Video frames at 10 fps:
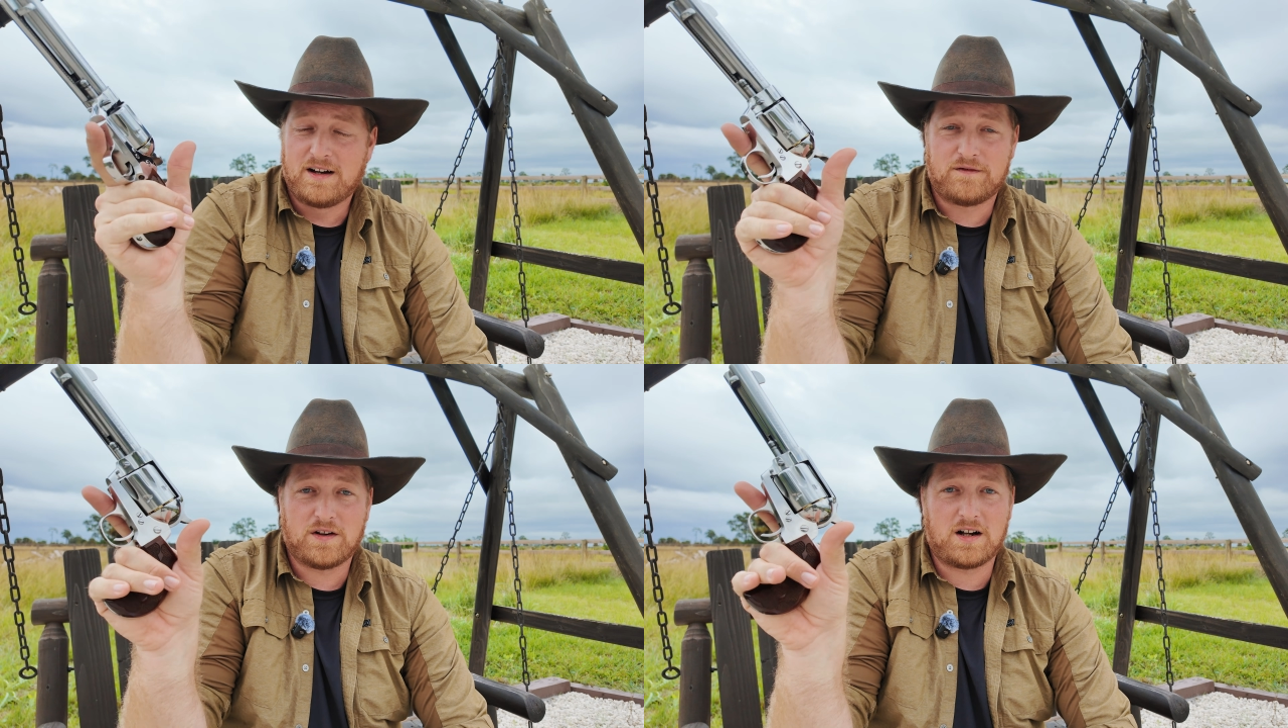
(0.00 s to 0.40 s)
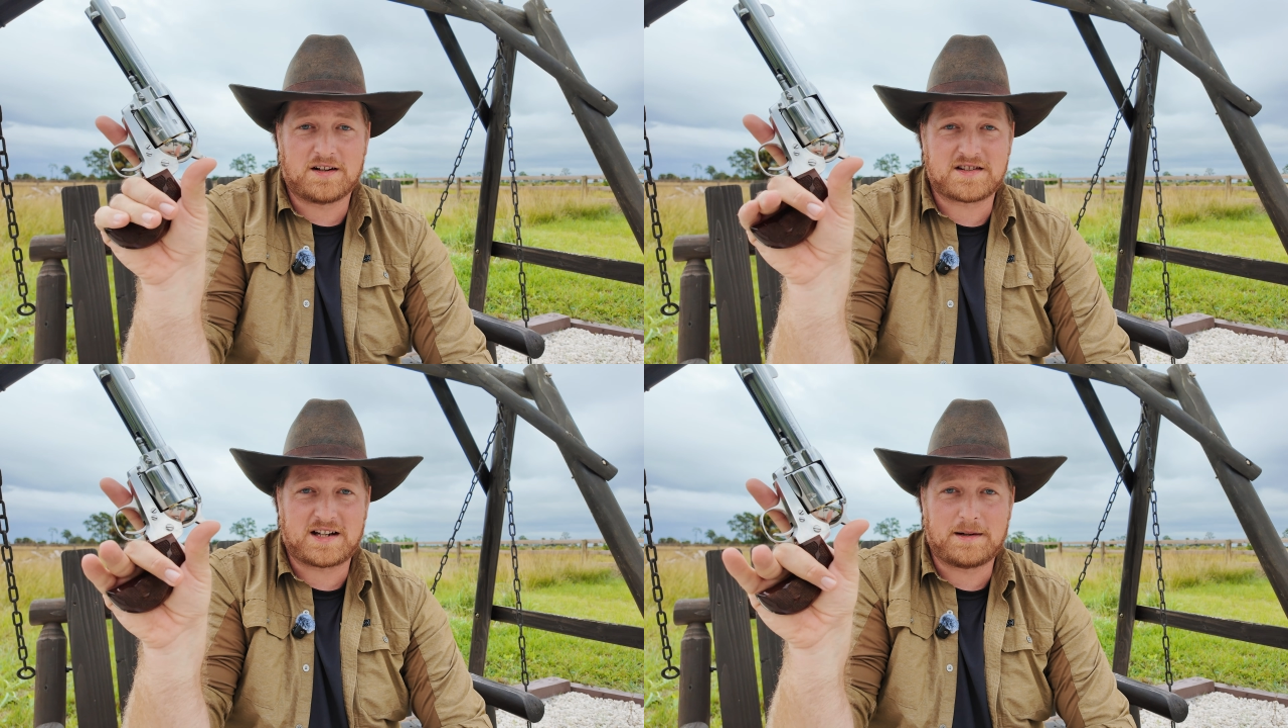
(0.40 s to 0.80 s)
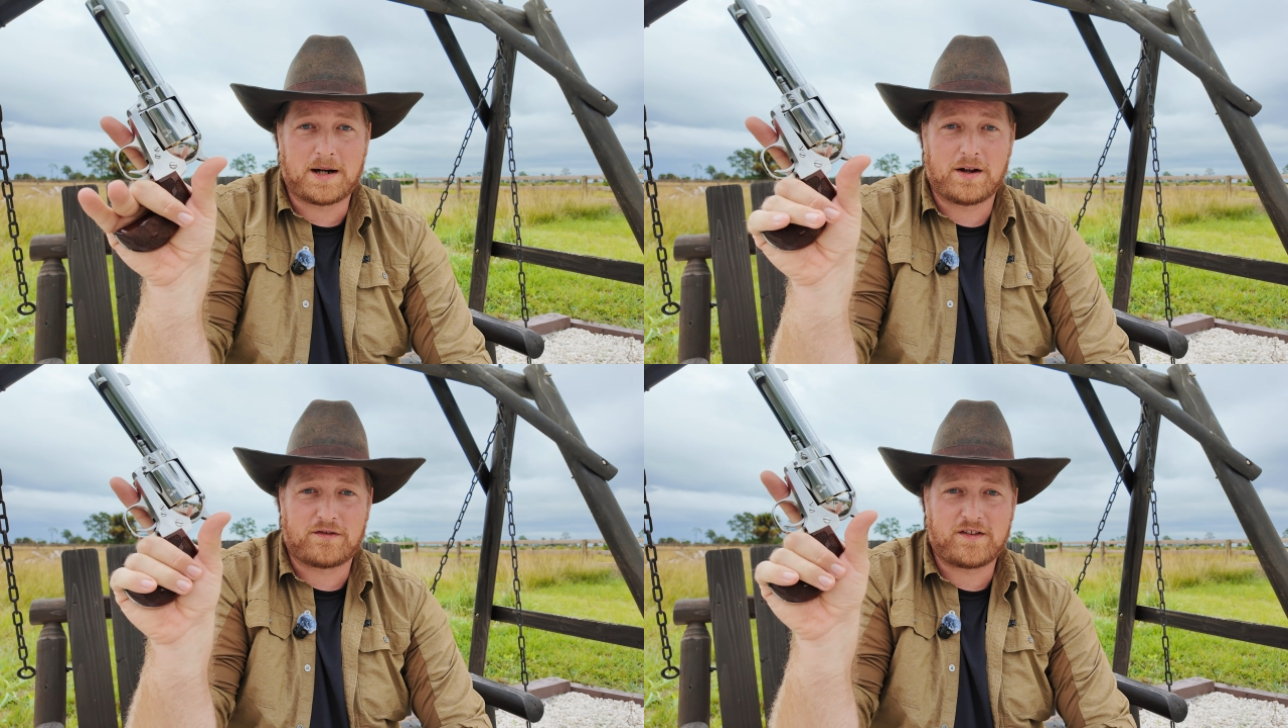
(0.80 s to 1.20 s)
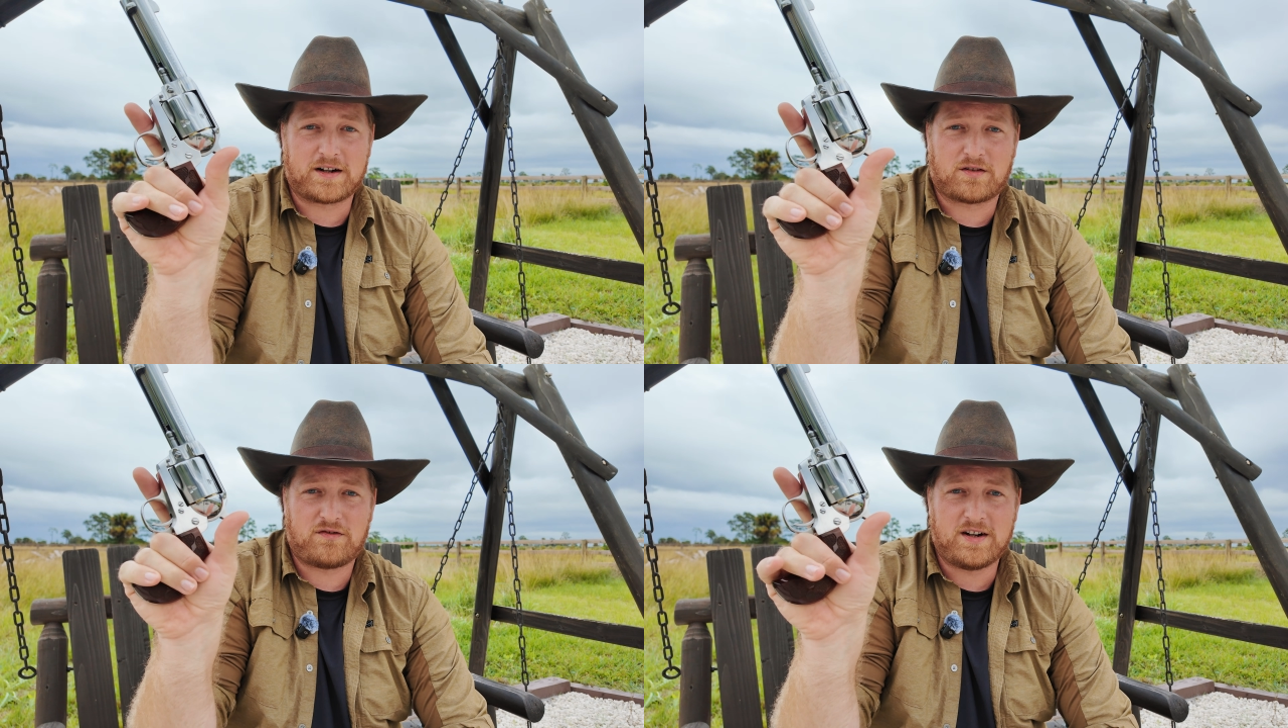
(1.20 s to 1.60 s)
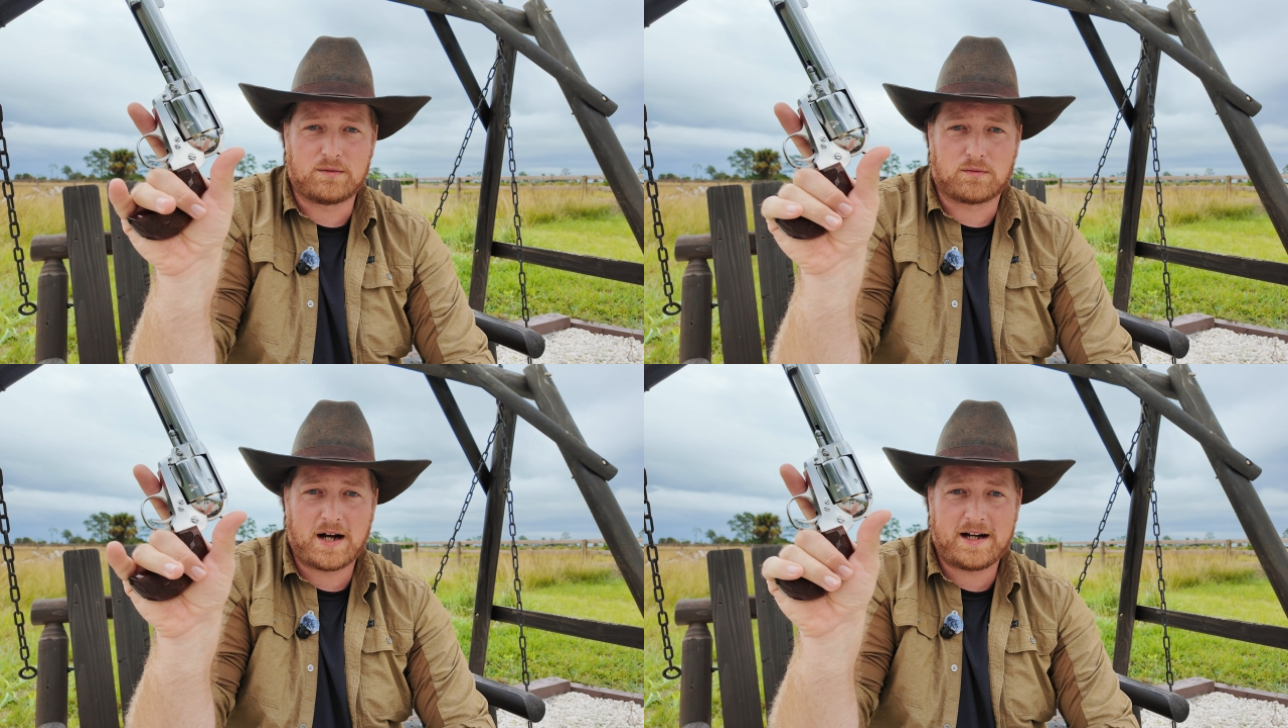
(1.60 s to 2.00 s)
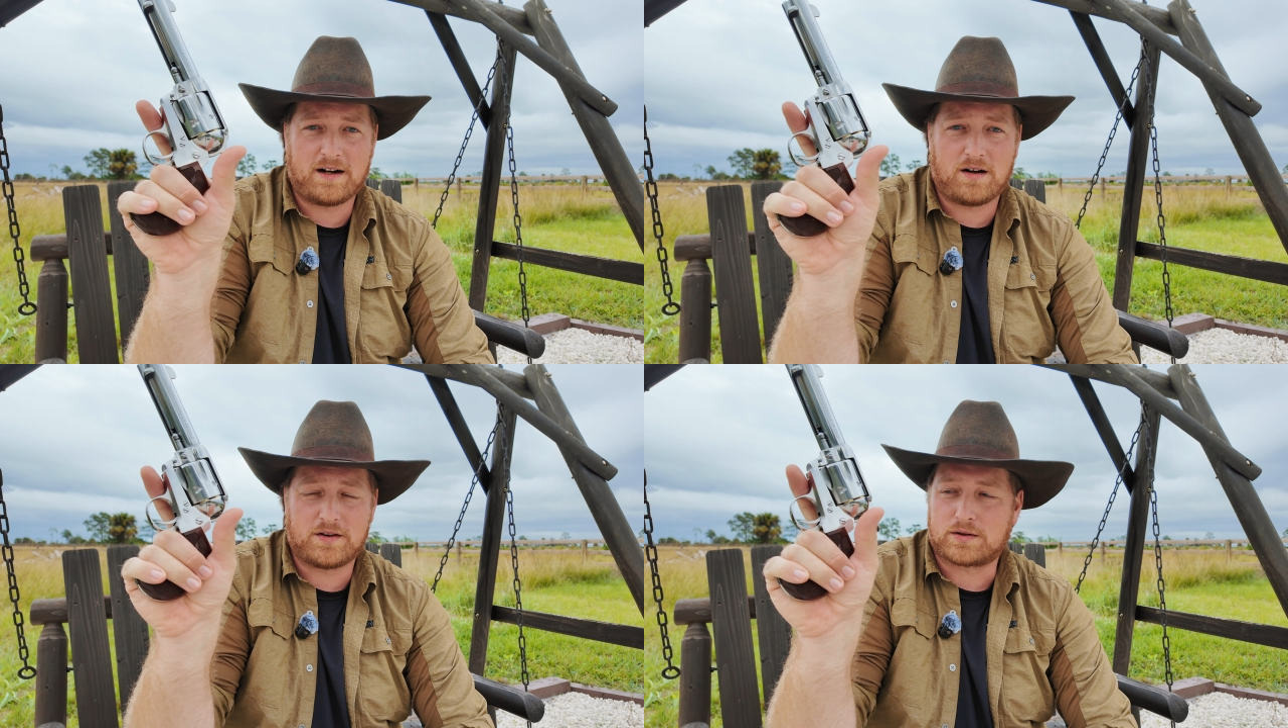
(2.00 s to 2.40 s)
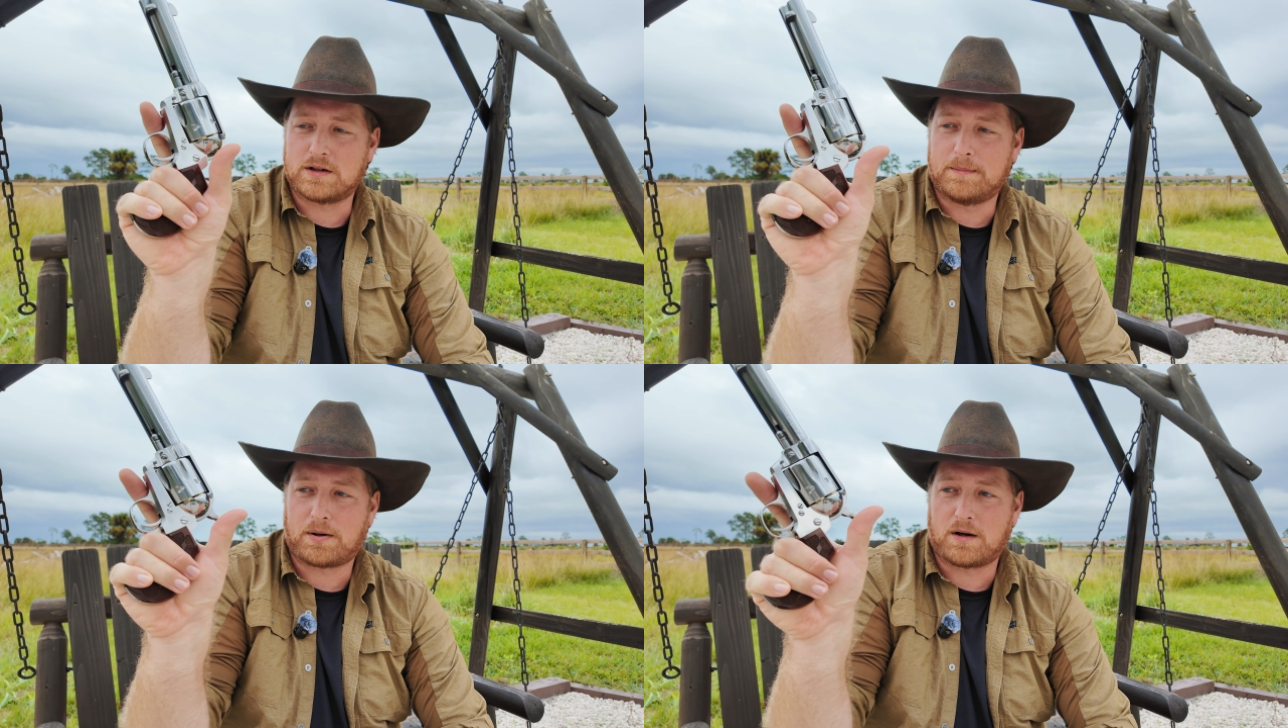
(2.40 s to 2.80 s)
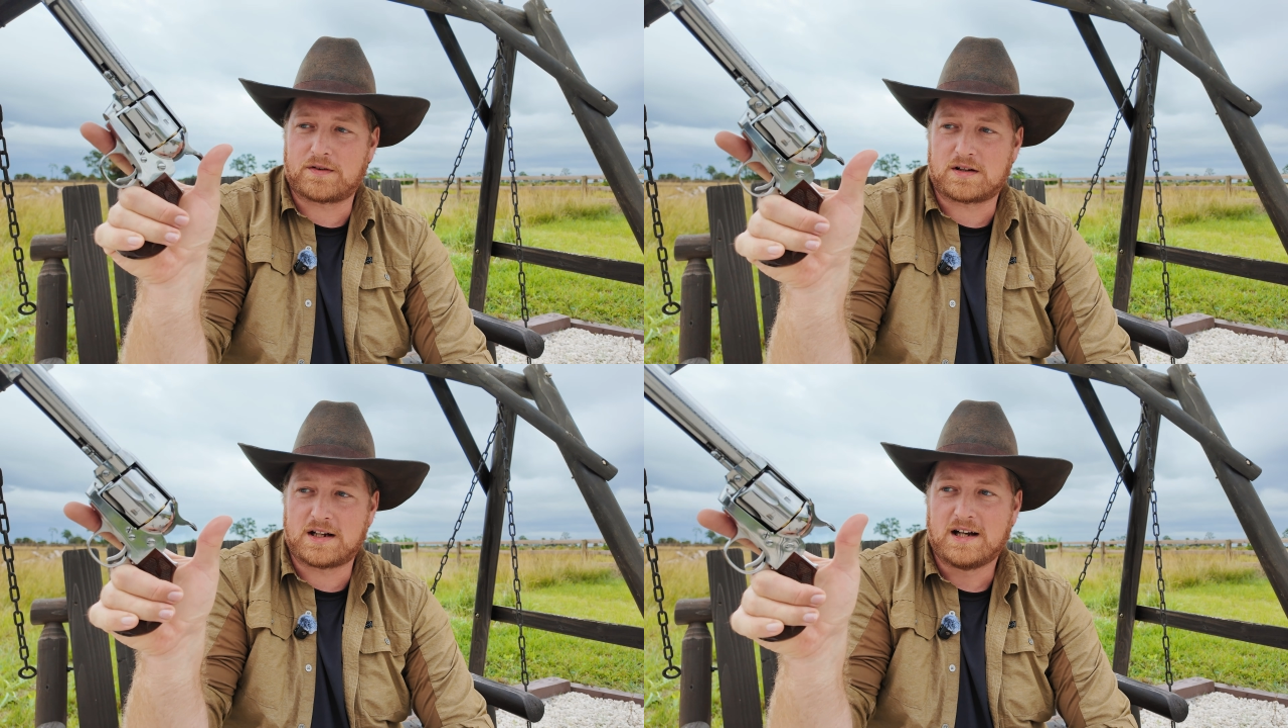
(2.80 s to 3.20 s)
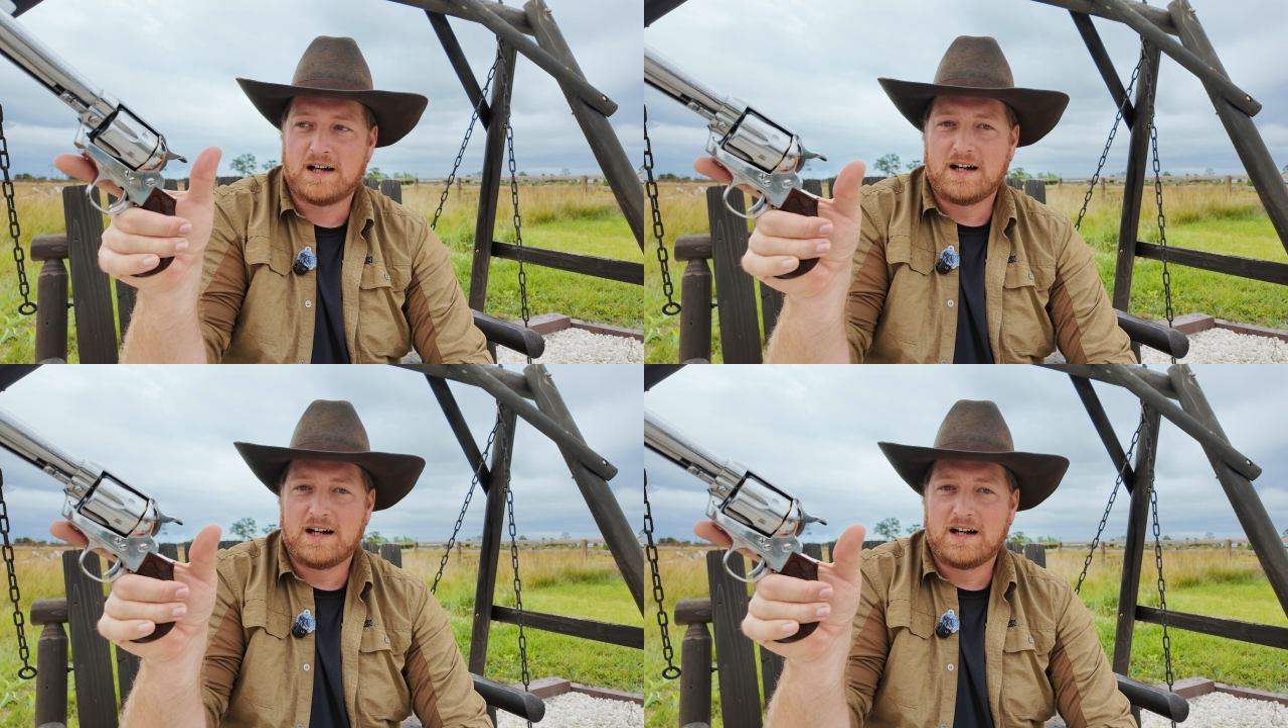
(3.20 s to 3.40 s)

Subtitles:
flawlessly, and my other fingers fit right on the grip perfectly.